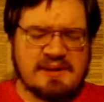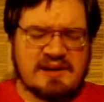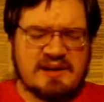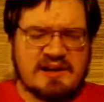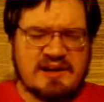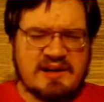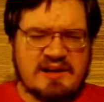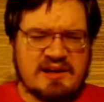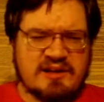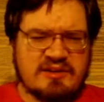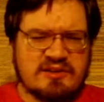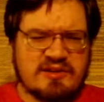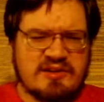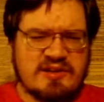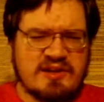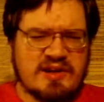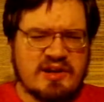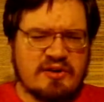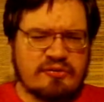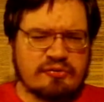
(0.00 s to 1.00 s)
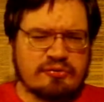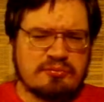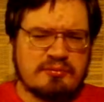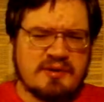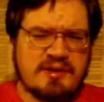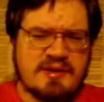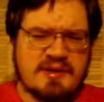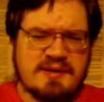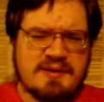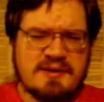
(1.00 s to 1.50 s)
and he asked
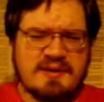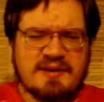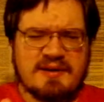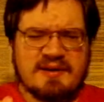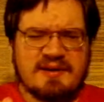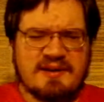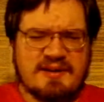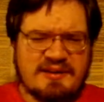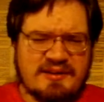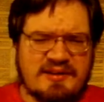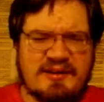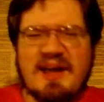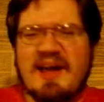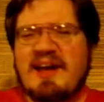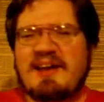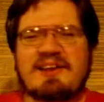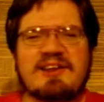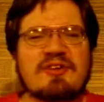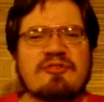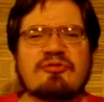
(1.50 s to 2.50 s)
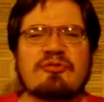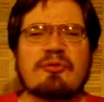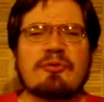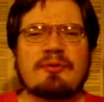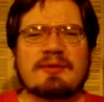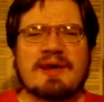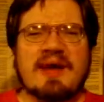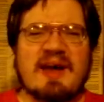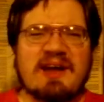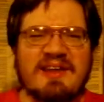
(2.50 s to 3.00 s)
me, how do you do
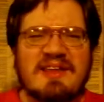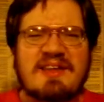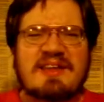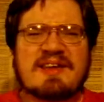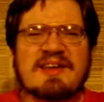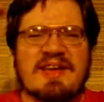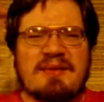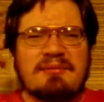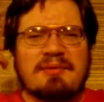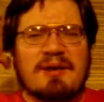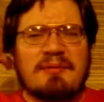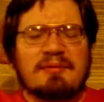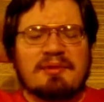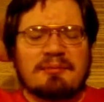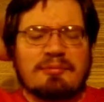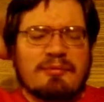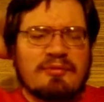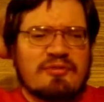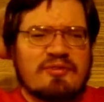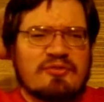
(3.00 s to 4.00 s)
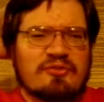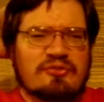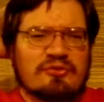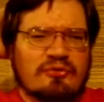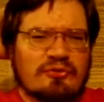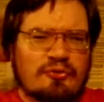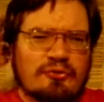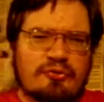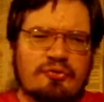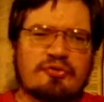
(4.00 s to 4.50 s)
it? How do you keep coming up with these
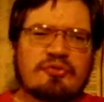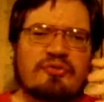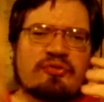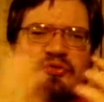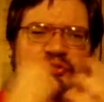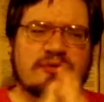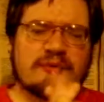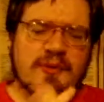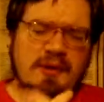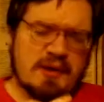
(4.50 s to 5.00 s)
solutions?